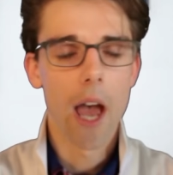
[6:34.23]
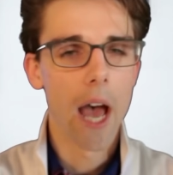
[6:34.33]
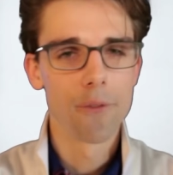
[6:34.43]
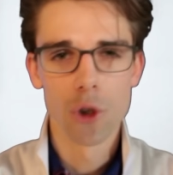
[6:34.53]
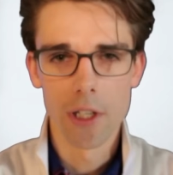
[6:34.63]

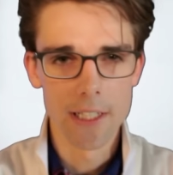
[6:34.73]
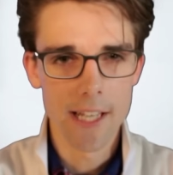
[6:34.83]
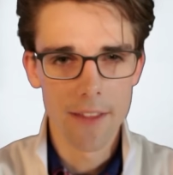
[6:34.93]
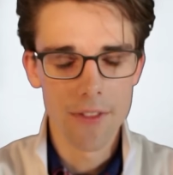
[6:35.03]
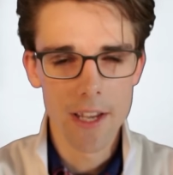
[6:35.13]
After he
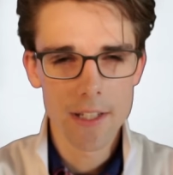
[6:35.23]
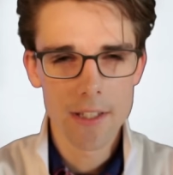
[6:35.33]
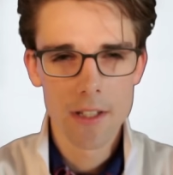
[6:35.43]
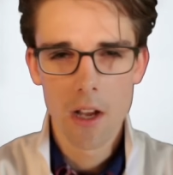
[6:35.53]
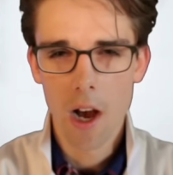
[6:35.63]
said
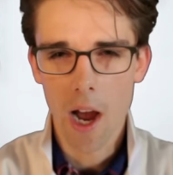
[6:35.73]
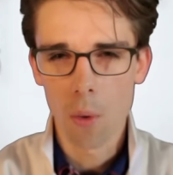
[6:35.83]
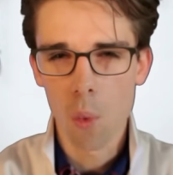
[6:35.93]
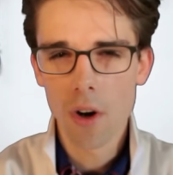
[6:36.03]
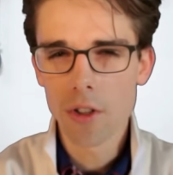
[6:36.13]
this, I
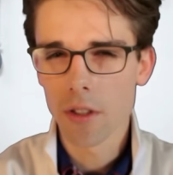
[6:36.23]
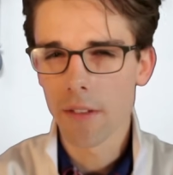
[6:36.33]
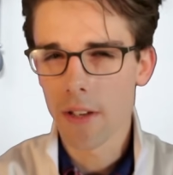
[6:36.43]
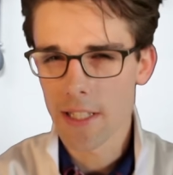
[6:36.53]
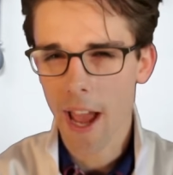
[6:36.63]
wondered
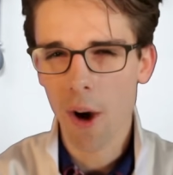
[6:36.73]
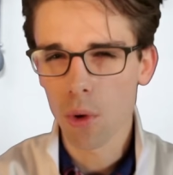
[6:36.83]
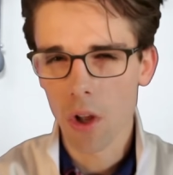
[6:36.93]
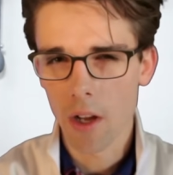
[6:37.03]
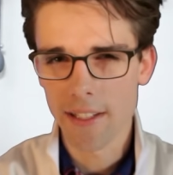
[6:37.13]
if his
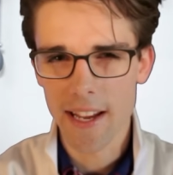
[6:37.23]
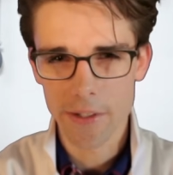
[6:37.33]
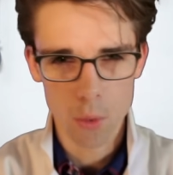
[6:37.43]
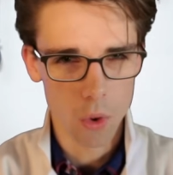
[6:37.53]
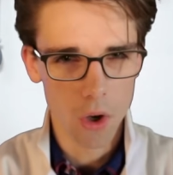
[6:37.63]
outlaw
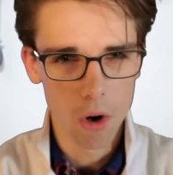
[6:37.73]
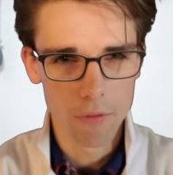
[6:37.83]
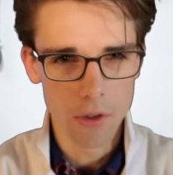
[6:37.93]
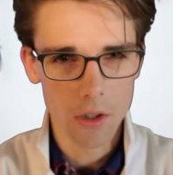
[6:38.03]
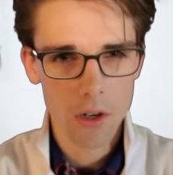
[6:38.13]
days were
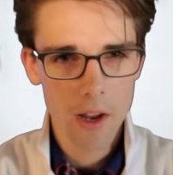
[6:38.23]
over.